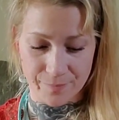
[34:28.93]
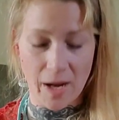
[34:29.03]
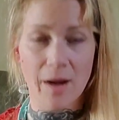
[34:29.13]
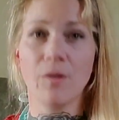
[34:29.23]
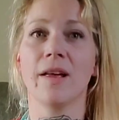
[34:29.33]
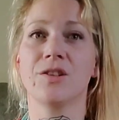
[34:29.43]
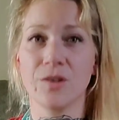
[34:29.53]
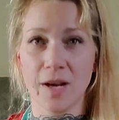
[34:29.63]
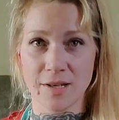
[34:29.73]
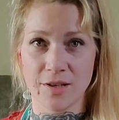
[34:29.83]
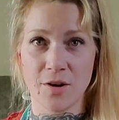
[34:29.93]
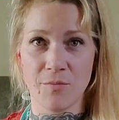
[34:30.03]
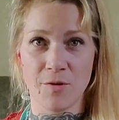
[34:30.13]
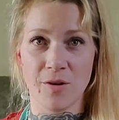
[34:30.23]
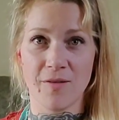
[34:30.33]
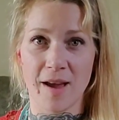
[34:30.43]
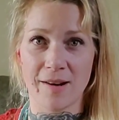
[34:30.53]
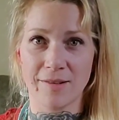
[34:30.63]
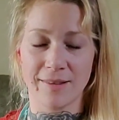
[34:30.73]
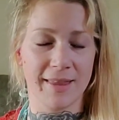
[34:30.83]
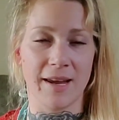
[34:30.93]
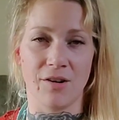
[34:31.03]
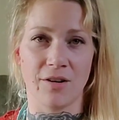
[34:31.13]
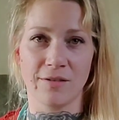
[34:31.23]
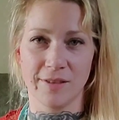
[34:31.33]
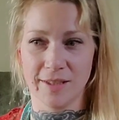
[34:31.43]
I'll let you guys know more of that later.